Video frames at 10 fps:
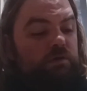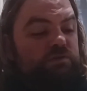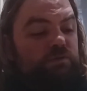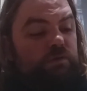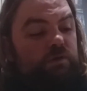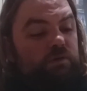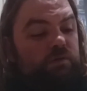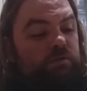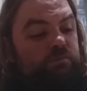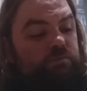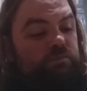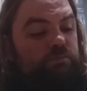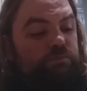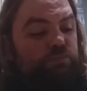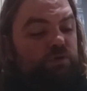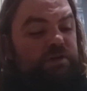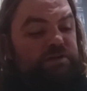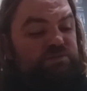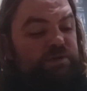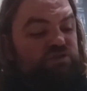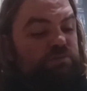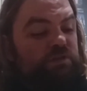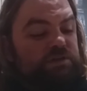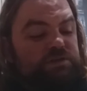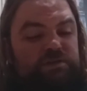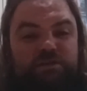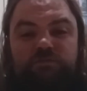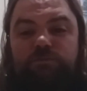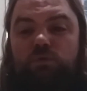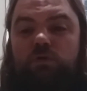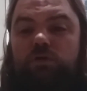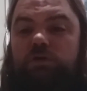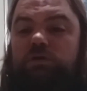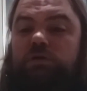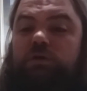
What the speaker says: So I'll put it next to my 2 militias. That's 4.